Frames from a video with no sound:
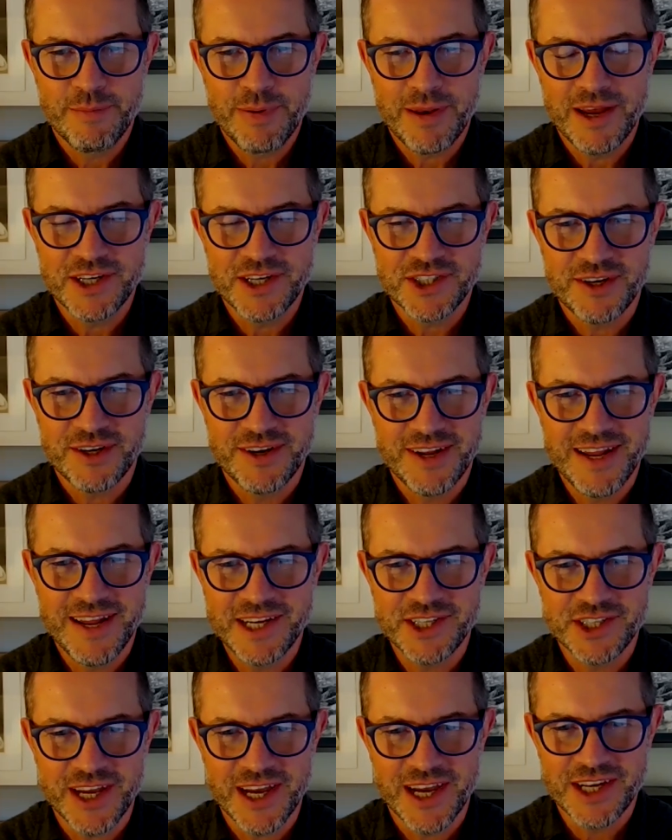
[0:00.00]
a pleasure and an
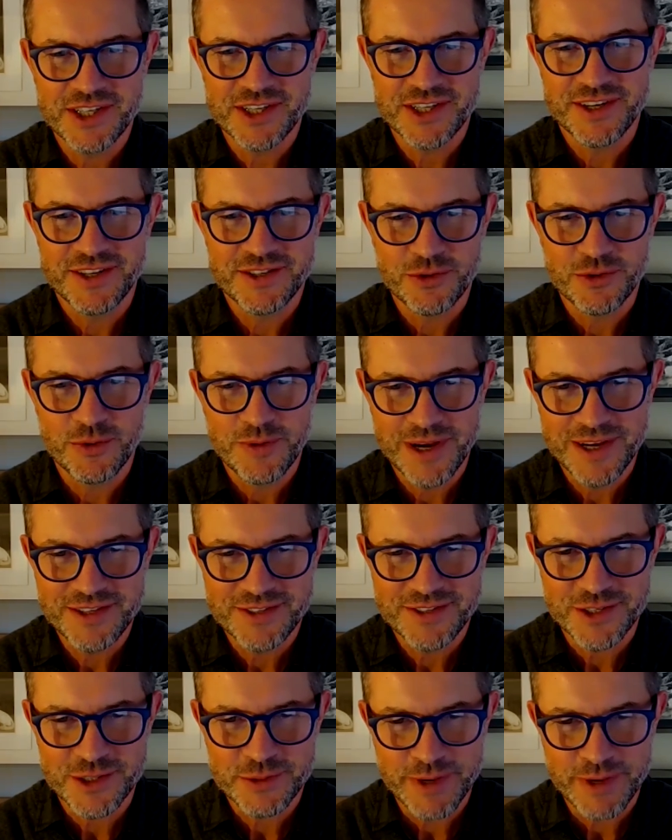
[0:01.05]
education as
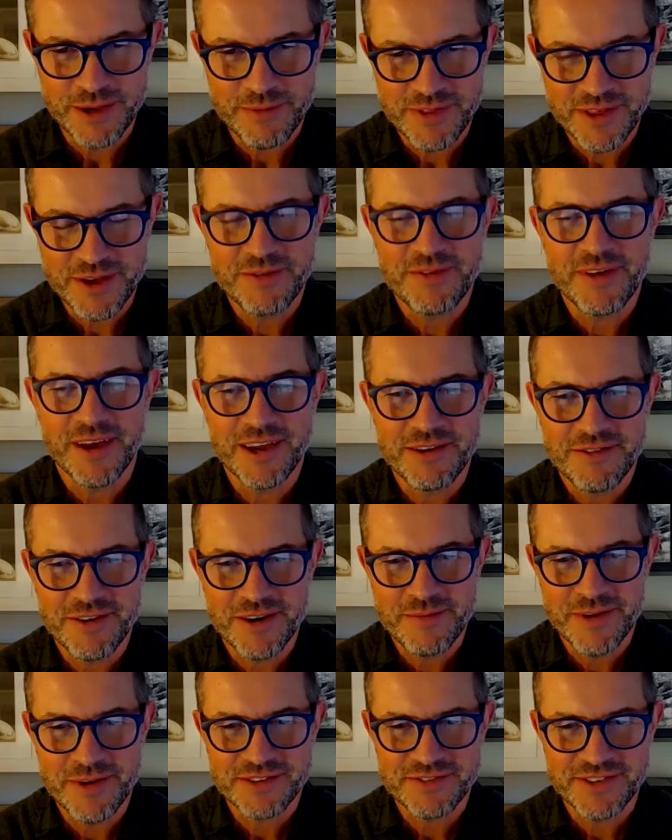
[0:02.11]
always to speak with you. Thank you
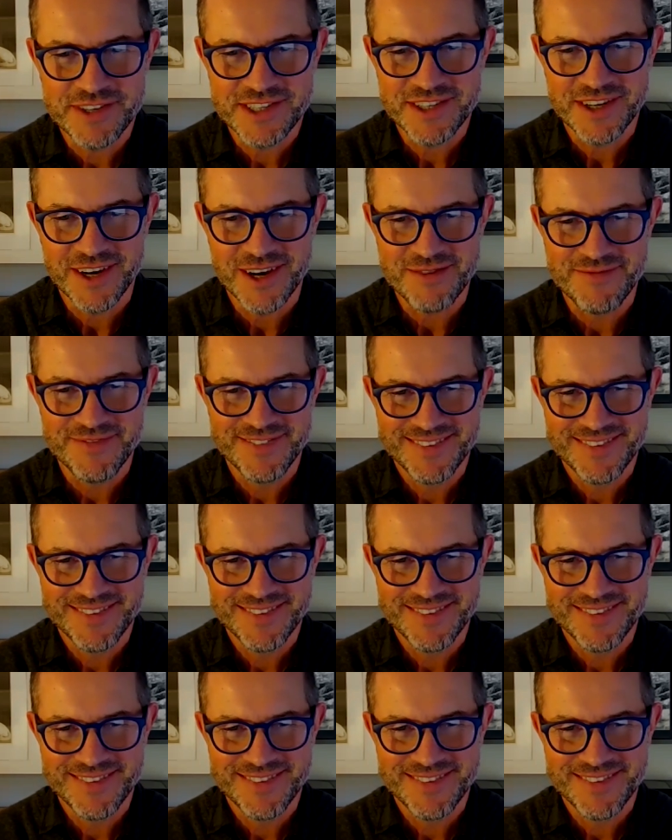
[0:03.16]
very much for your time.